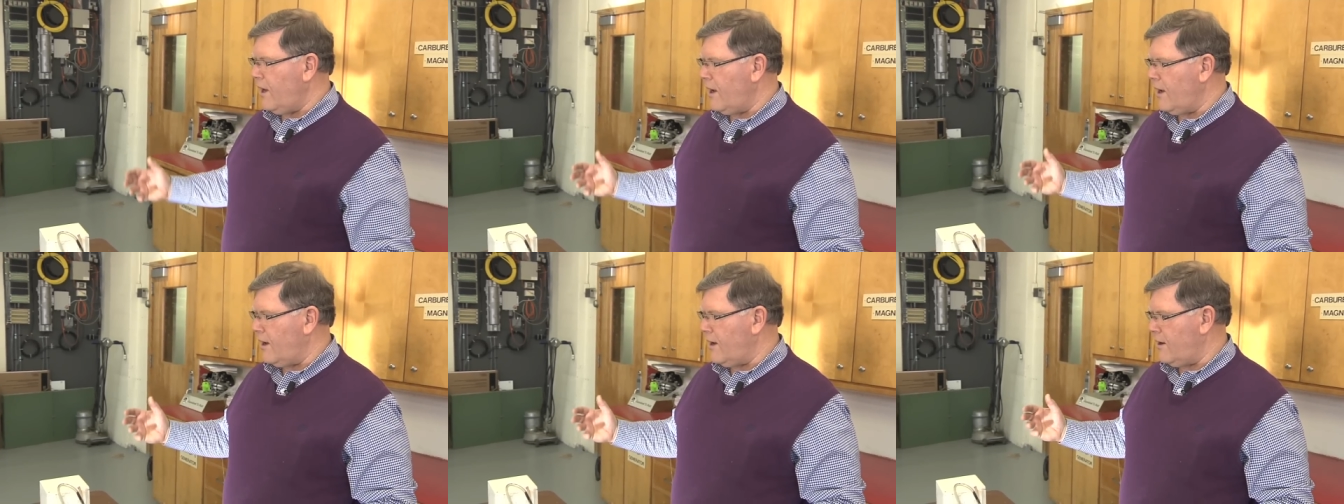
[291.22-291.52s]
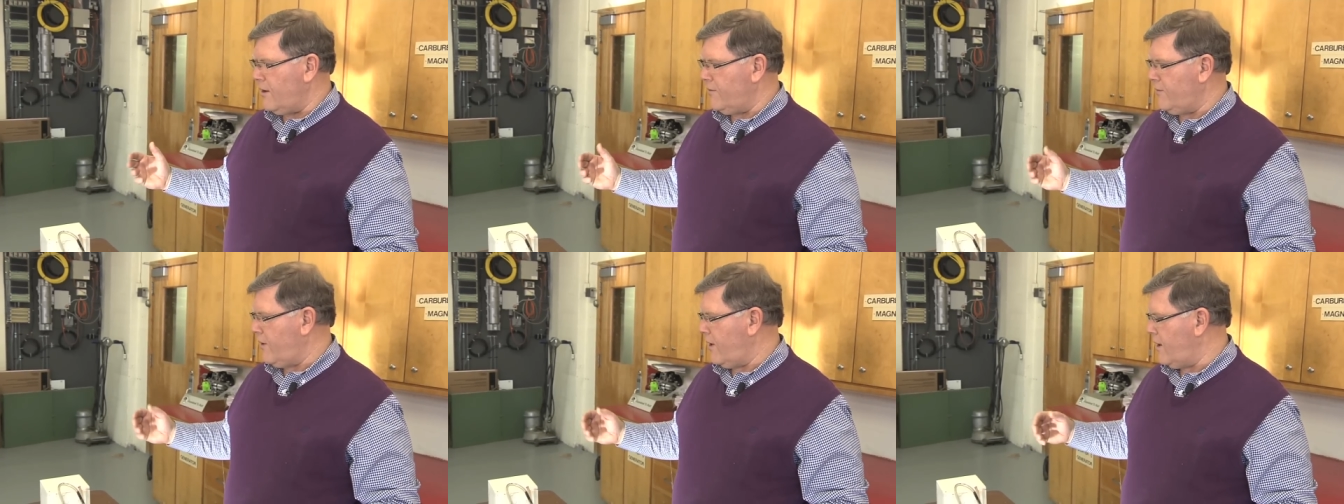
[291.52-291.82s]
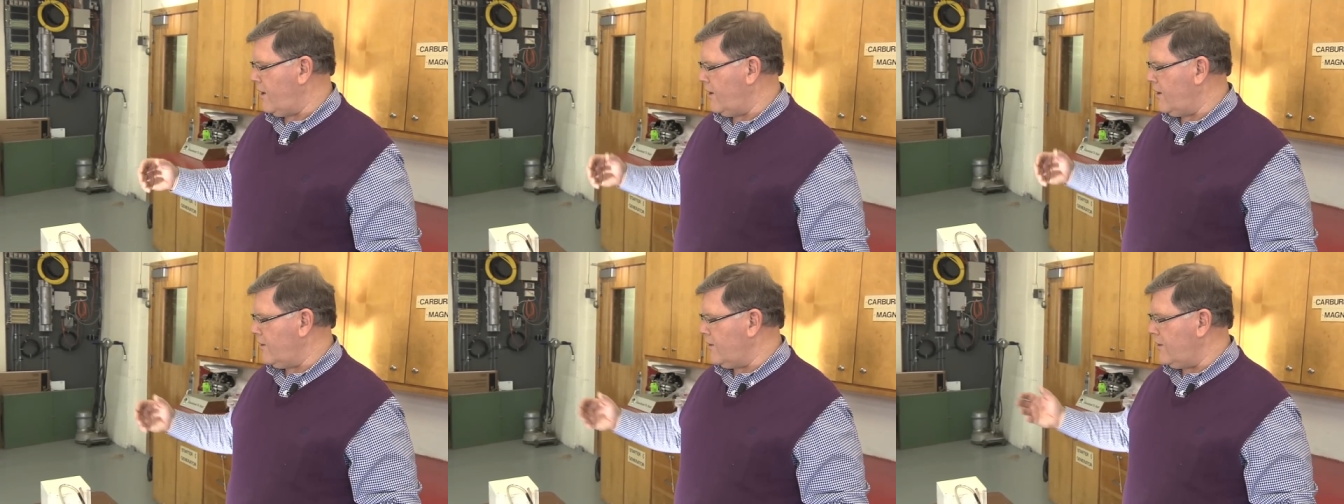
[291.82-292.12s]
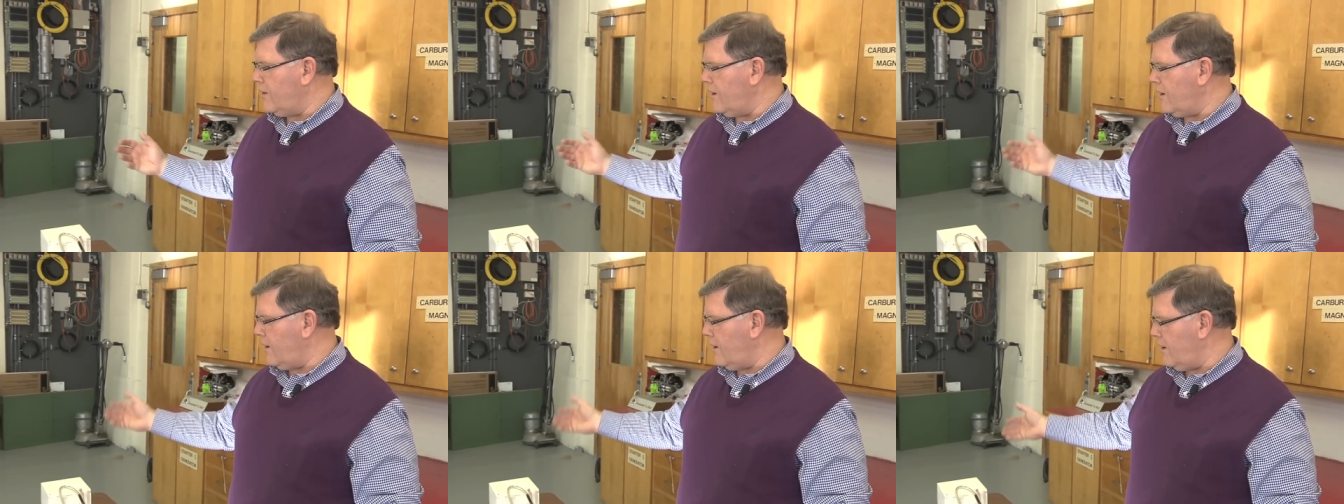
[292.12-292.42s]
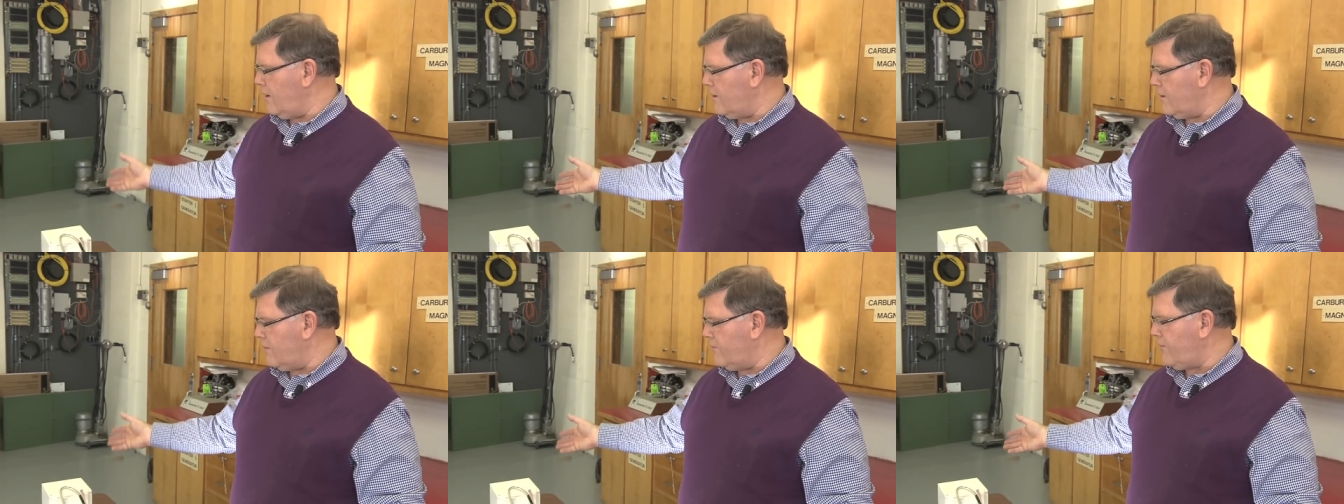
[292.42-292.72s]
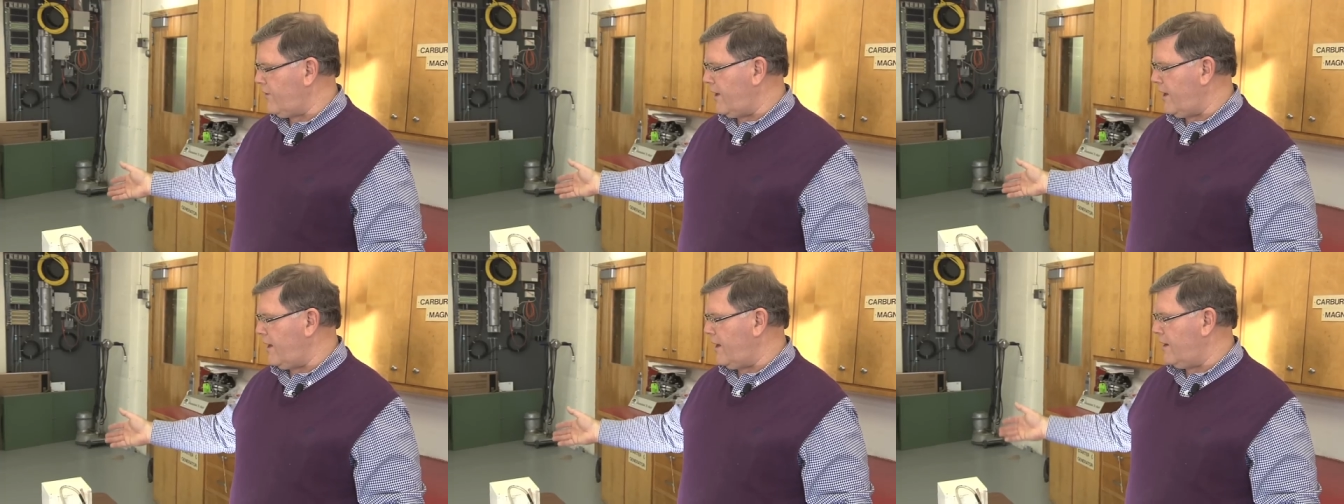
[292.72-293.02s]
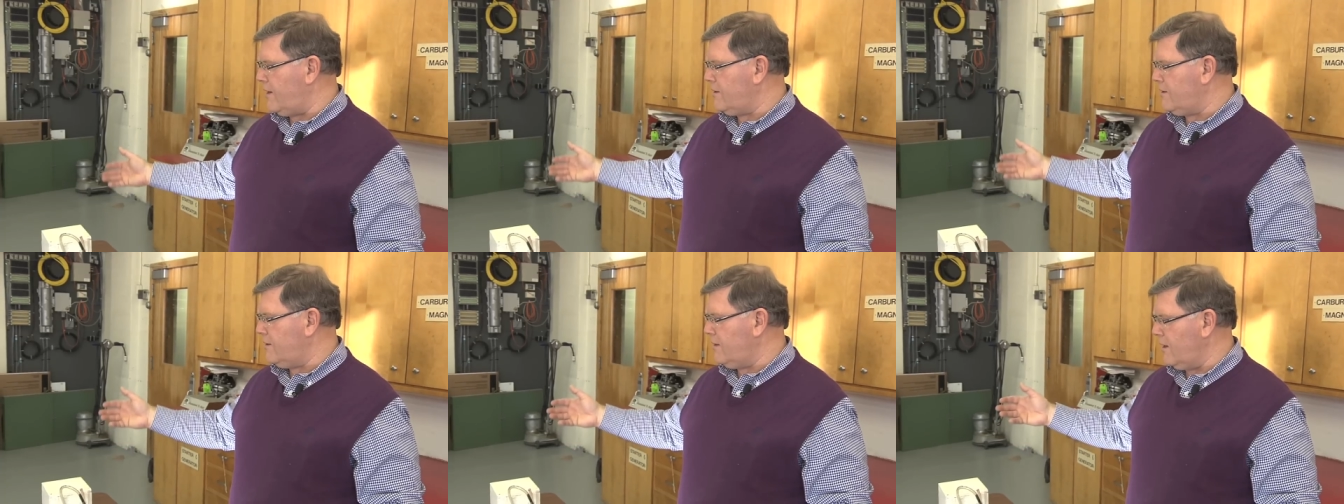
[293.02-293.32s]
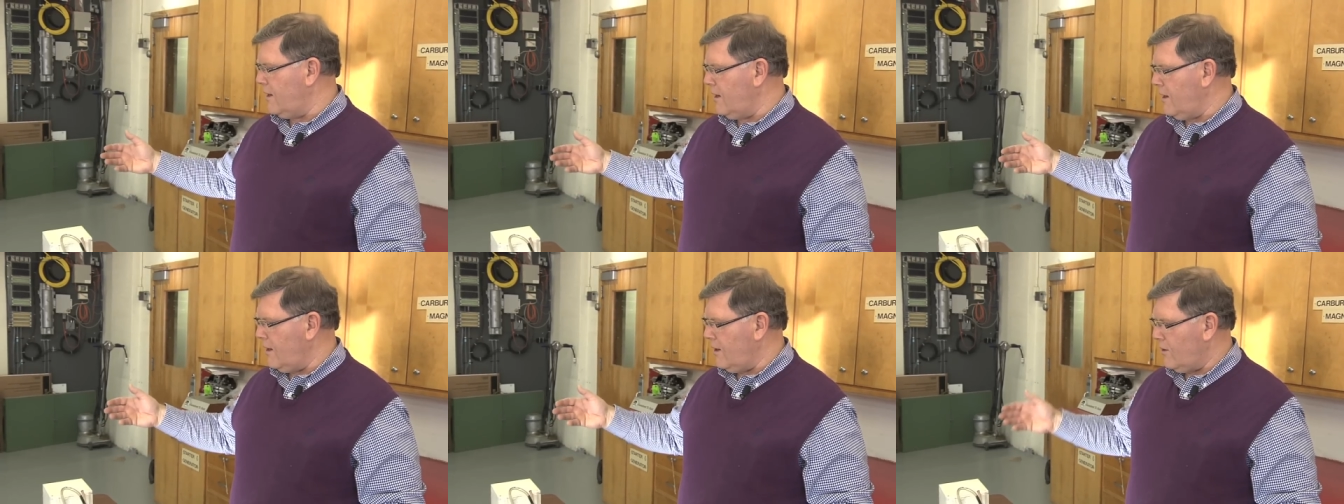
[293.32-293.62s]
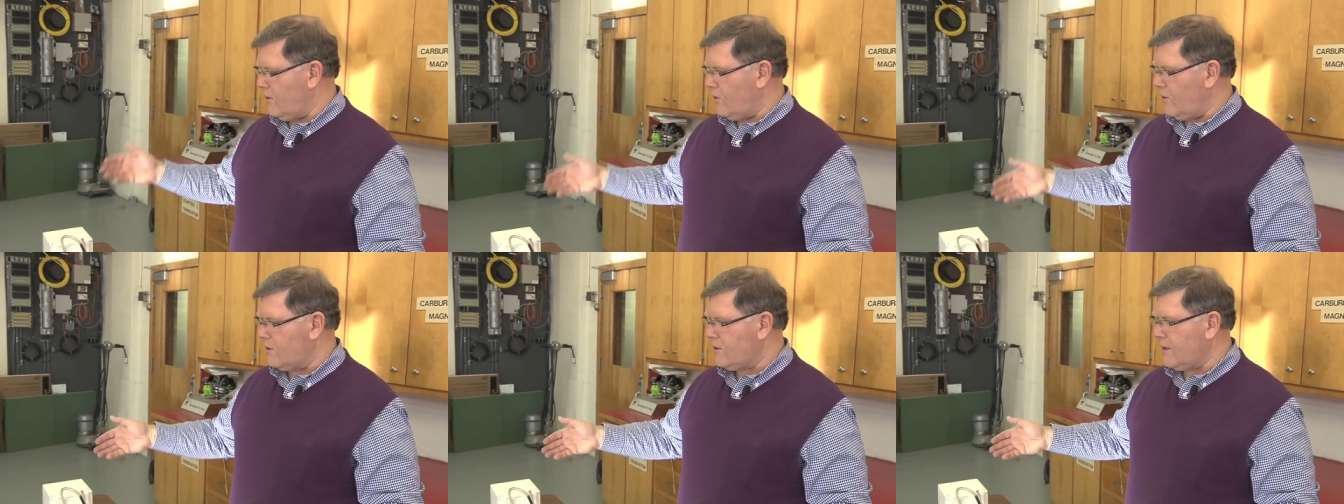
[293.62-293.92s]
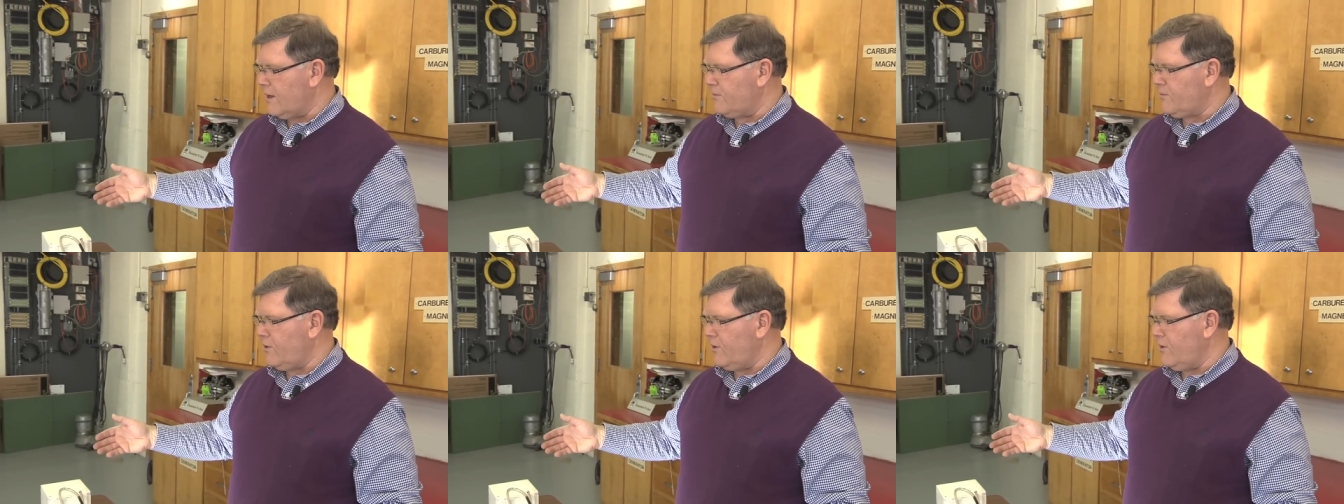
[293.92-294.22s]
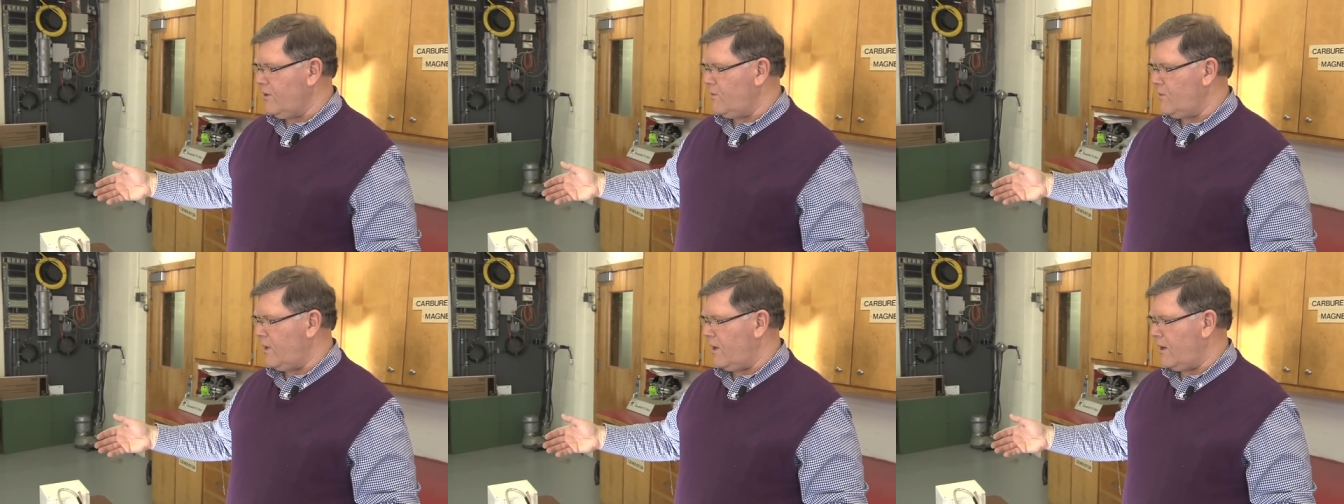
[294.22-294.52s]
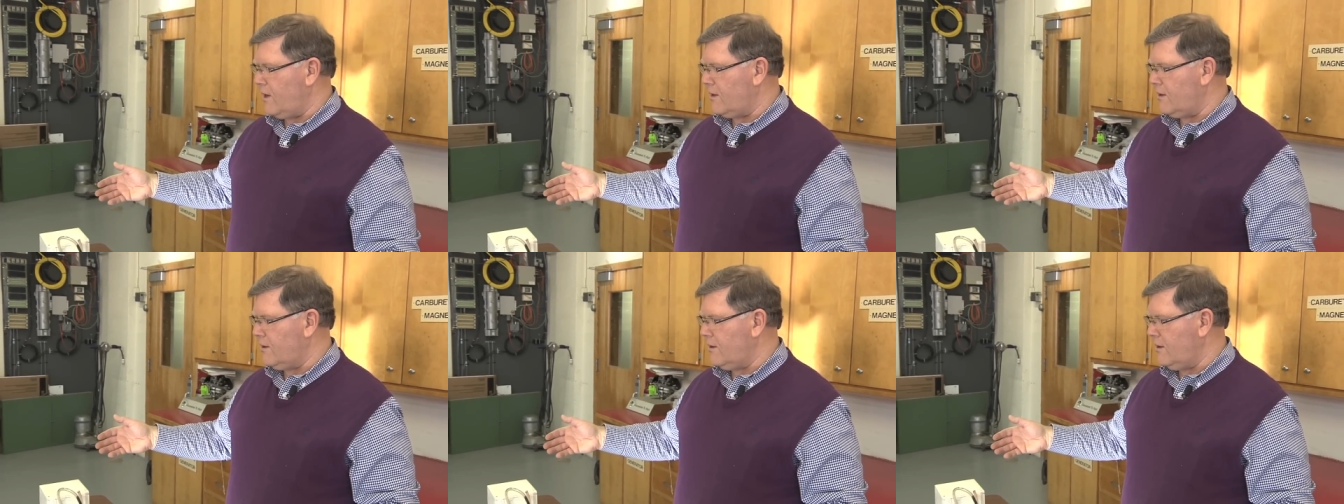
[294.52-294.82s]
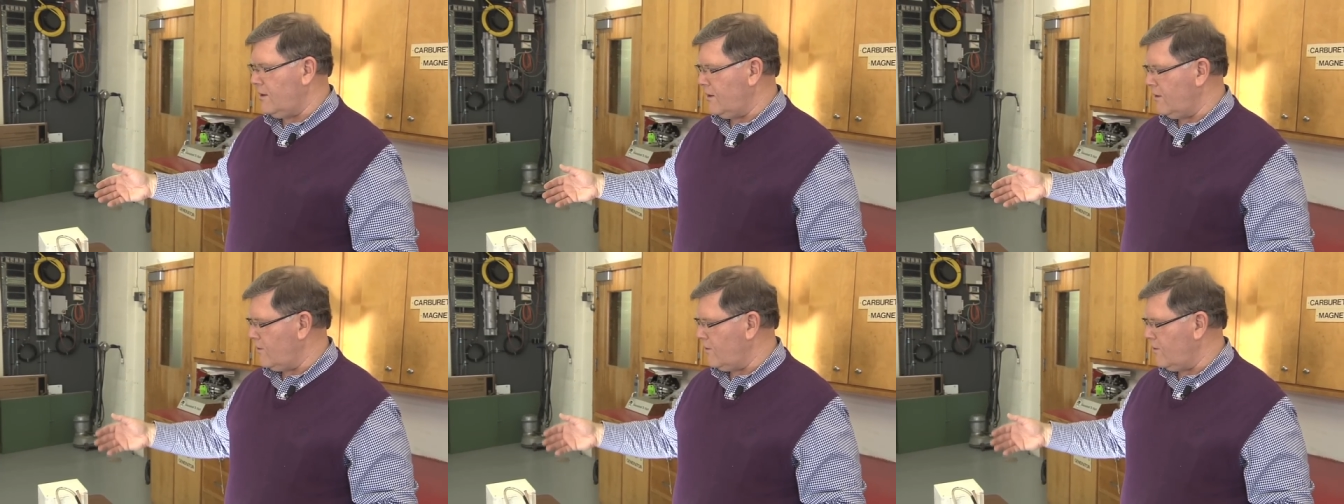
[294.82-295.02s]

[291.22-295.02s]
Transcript: have the, the fan hooked up to the bin.